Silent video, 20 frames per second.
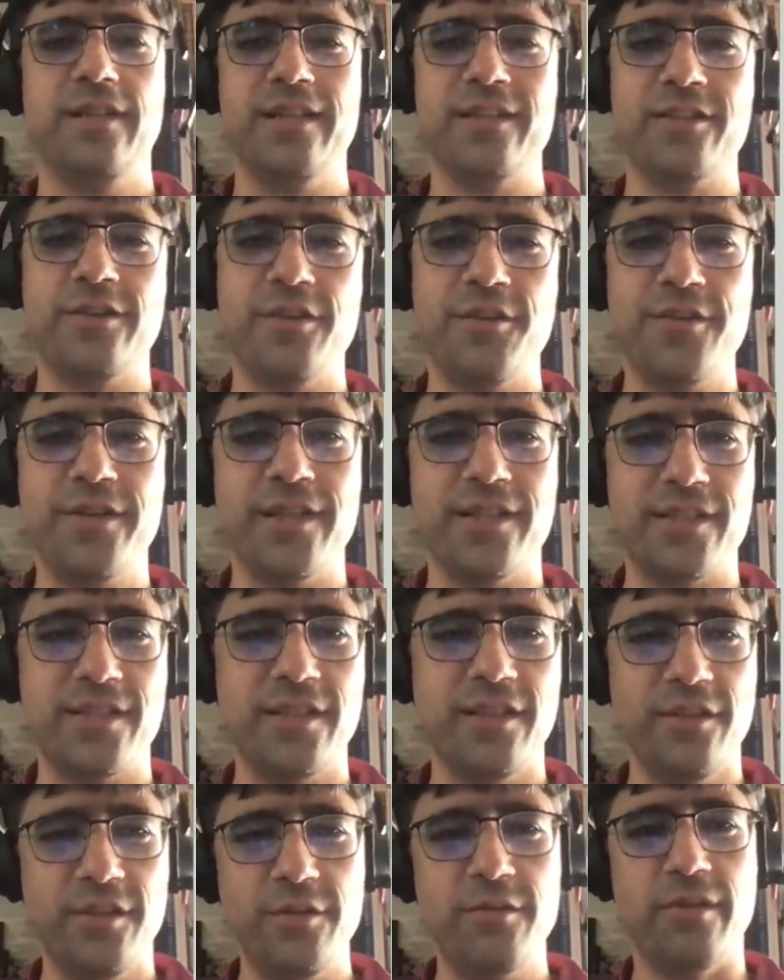And so you can
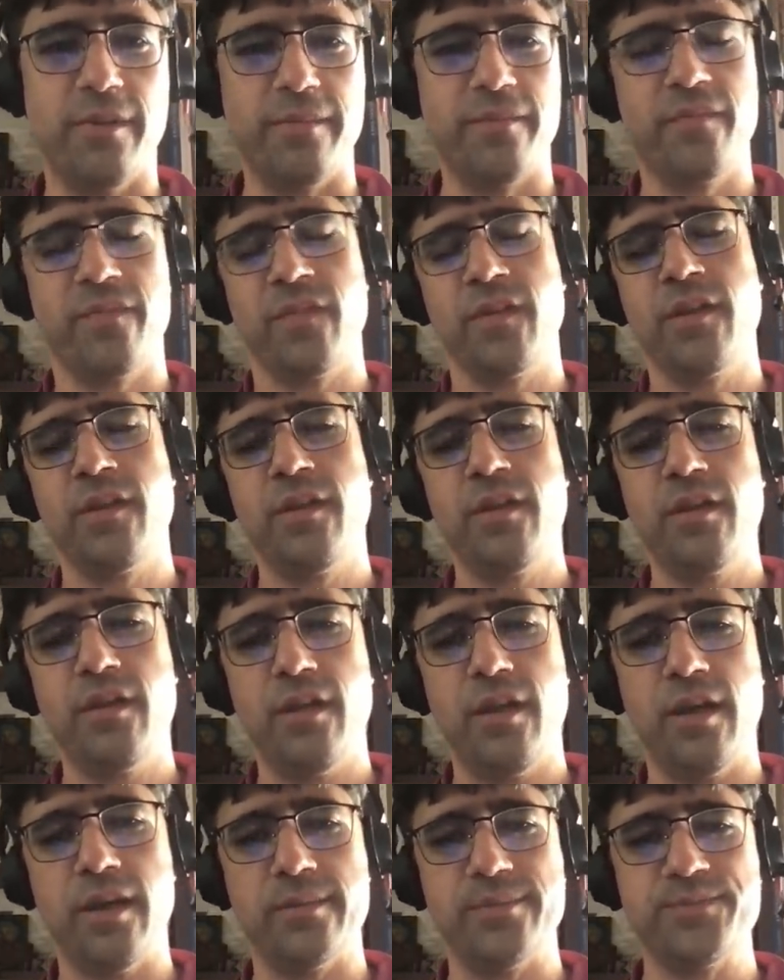still do them.
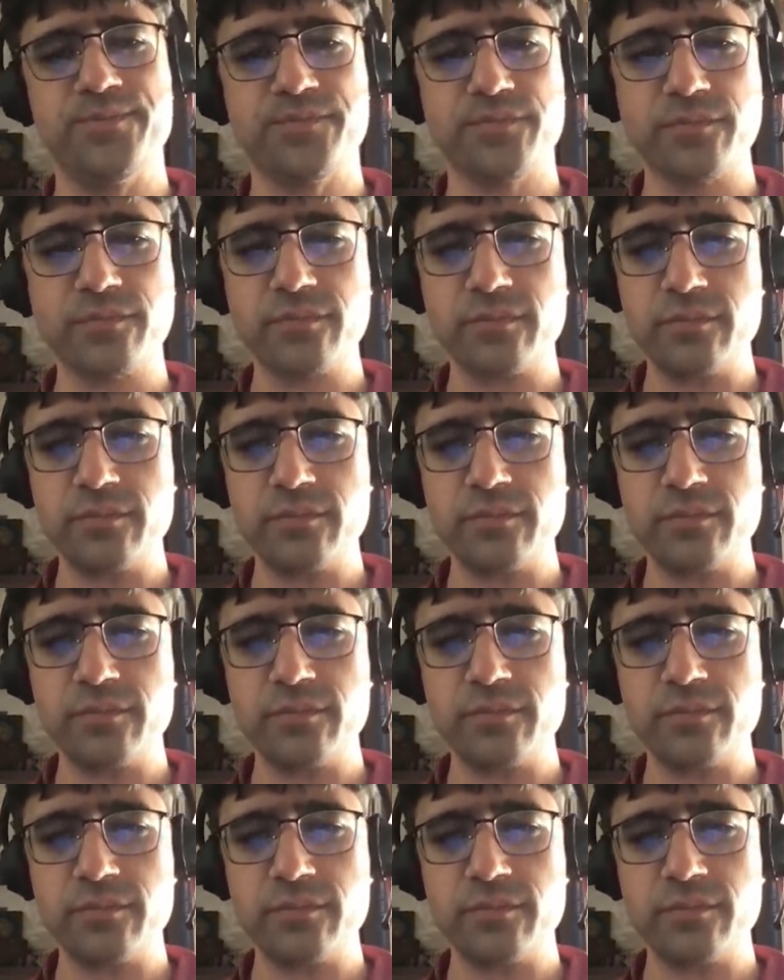Um,